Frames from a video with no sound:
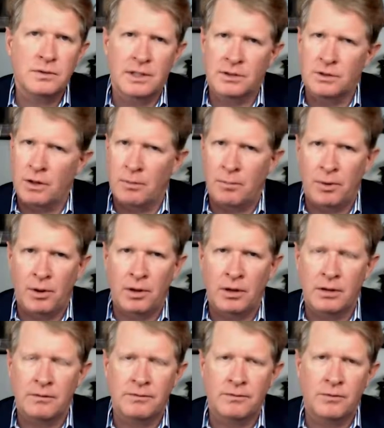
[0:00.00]
It's all
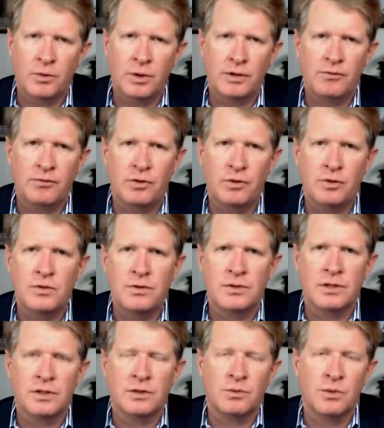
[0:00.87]
part of Quick
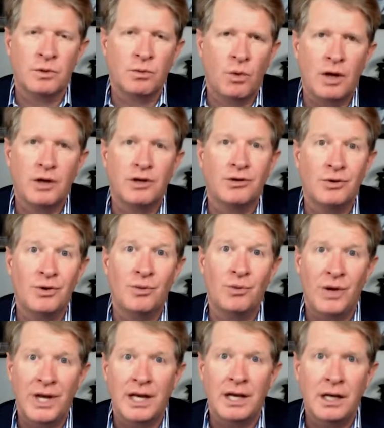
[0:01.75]
Fuse because we want you to
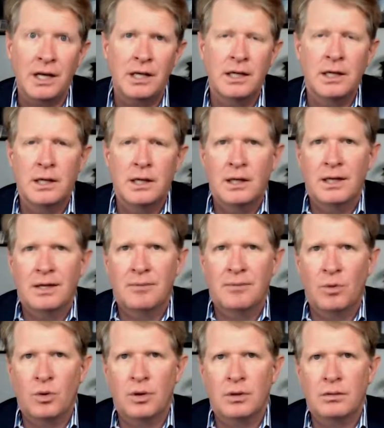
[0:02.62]
win
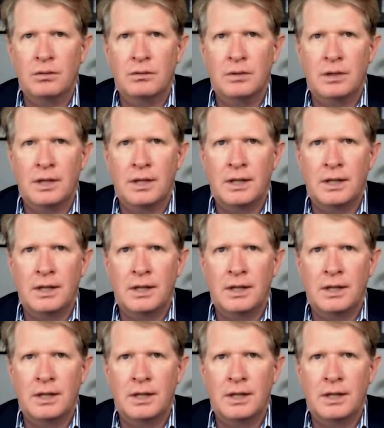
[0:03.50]
more